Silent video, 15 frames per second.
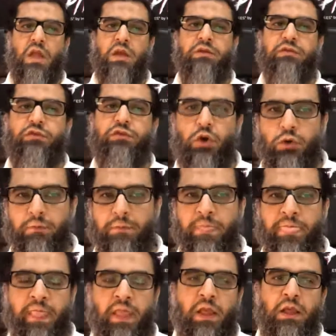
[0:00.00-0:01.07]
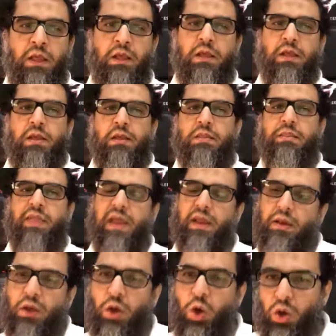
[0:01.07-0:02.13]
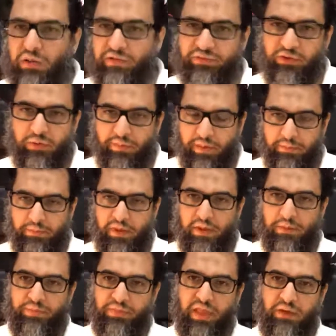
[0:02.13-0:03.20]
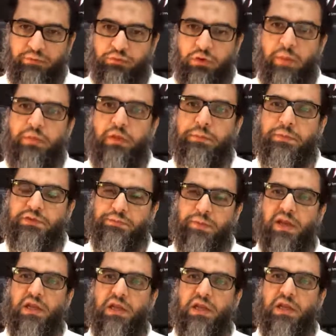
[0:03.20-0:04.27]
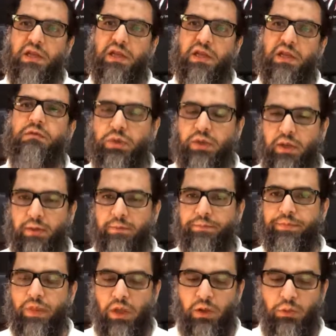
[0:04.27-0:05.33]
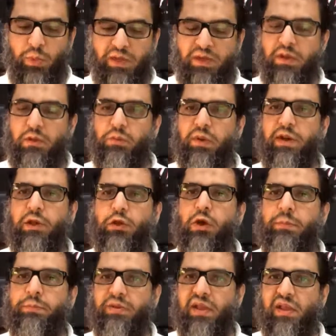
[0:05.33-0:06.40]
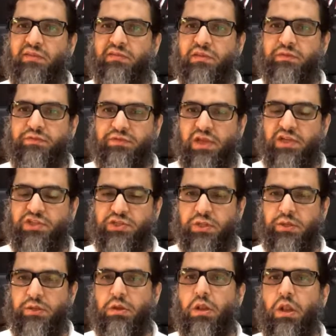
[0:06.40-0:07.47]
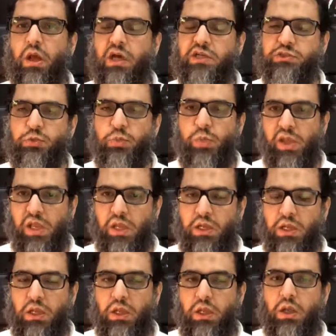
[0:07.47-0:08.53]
So then also remember that from the perspective of the Sunnah, we did a very comprehensive session last week